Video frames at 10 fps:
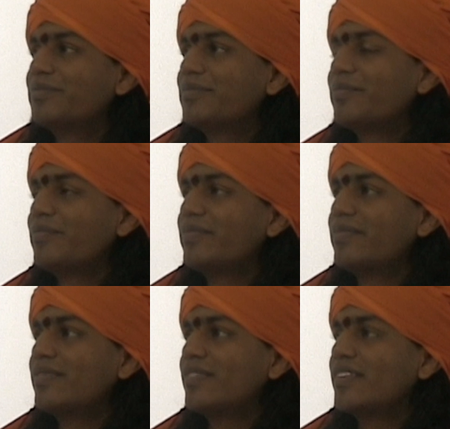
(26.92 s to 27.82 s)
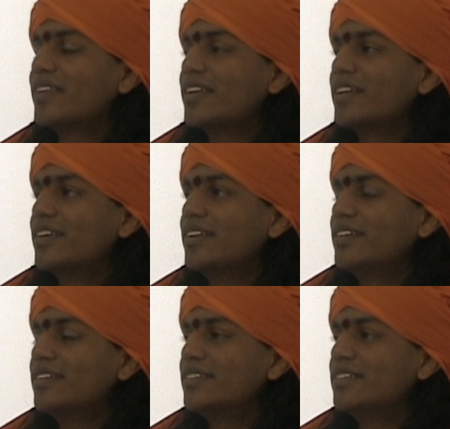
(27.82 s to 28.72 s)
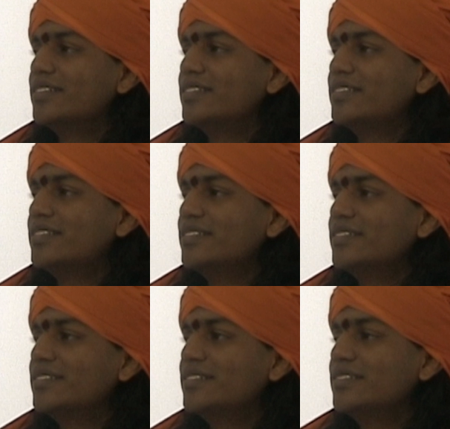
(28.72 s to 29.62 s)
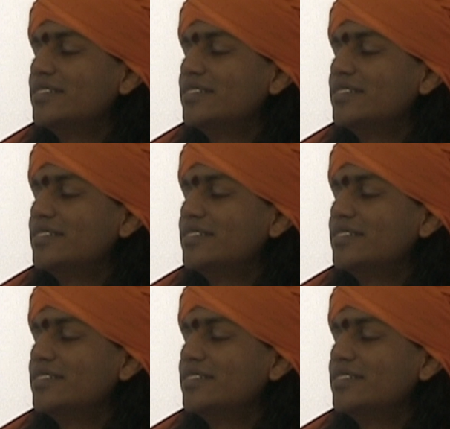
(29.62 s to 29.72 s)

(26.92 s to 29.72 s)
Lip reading: No one is speaking in this clip.